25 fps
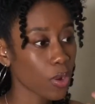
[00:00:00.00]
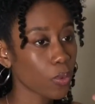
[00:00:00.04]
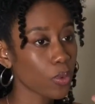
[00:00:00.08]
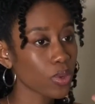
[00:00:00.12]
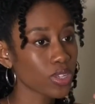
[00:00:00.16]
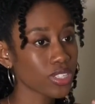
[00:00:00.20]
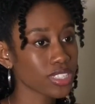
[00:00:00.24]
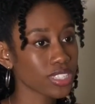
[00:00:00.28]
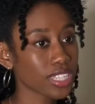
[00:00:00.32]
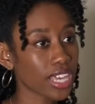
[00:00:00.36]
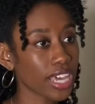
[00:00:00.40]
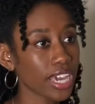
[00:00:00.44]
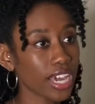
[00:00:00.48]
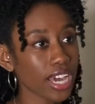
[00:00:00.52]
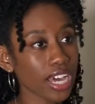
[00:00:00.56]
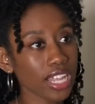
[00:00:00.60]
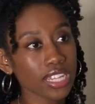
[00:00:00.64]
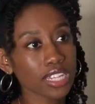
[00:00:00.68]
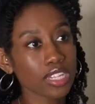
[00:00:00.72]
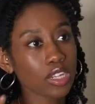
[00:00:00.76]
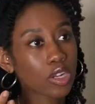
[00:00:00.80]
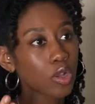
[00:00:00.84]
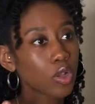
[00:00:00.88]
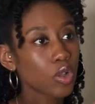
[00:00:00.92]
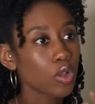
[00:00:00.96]
was like a
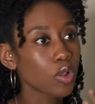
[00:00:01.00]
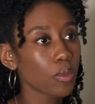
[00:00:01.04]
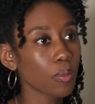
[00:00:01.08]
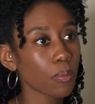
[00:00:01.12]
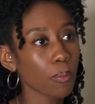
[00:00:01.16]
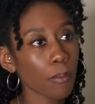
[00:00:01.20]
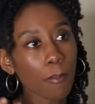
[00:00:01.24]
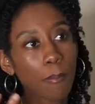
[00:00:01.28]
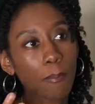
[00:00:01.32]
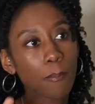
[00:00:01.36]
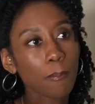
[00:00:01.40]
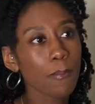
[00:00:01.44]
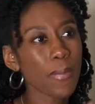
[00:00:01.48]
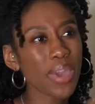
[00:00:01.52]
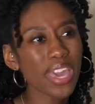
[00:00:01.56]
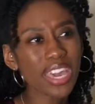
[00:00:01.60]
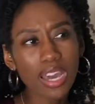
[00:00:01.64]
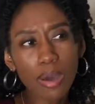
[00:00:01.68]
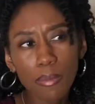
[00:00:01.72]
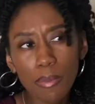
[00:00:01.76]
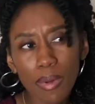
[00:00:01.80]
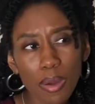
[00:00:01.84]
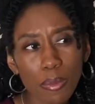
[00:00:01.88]
little makeup.